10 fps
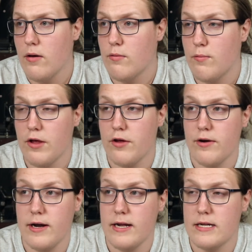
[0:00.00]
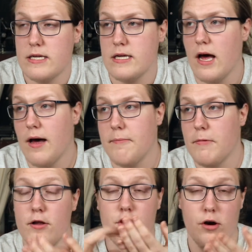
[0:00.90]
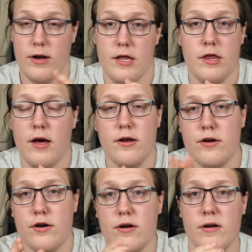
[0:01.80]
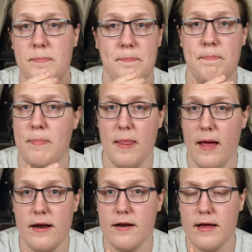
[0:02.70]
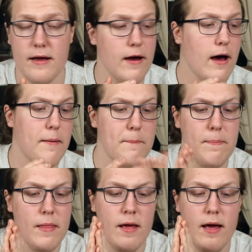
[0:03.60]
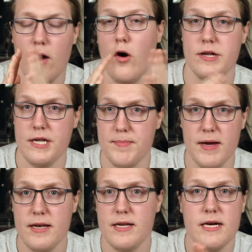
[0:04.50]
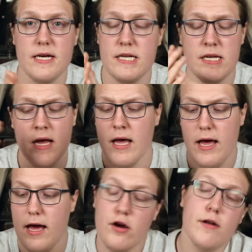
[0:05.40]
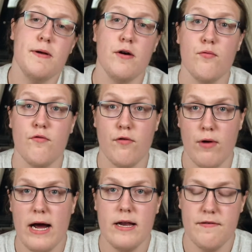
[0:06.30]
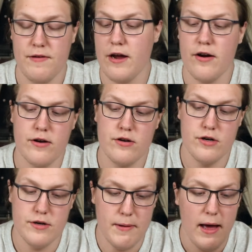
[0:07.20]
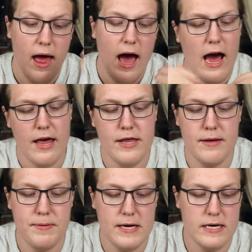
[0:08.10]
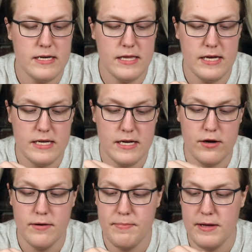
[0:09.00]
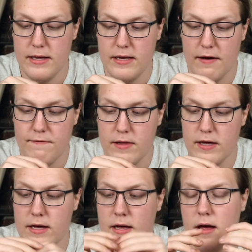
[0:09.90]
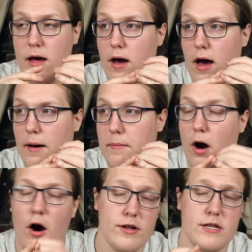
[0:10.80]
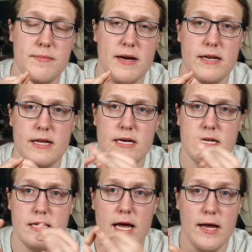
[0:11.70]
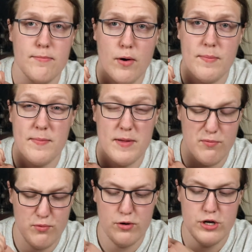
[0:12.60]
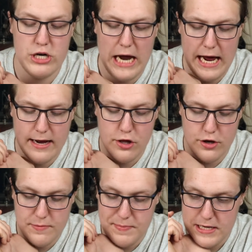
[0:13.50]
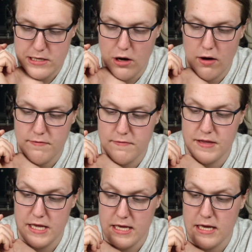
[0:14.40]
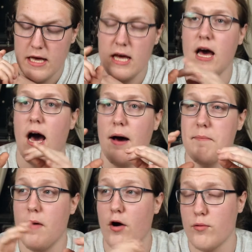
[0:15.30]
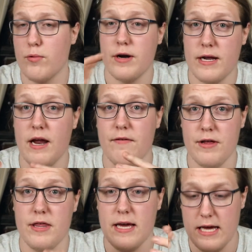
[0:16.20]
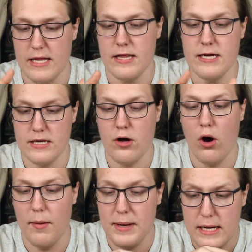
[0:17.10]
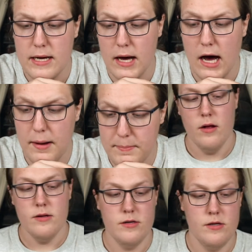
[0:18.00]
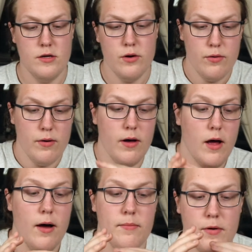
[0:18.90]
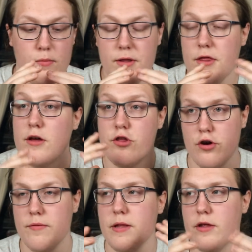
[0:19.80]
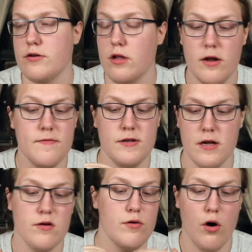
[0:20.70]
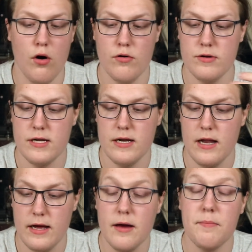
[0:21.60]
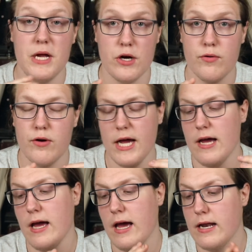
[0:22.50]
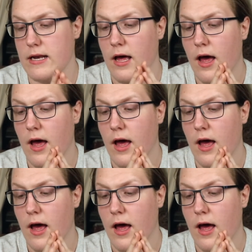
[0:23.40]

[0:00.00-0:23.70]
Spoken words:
whether it's Johnny Thunder and Ozymandias. It could be a variety of characters, but I think because of this, it could be definitely Ozymandias and probably Rorschach, just based off of the artwork and everything in this comic. With the adjournment, there's a lot of subtle calls and mirroring, and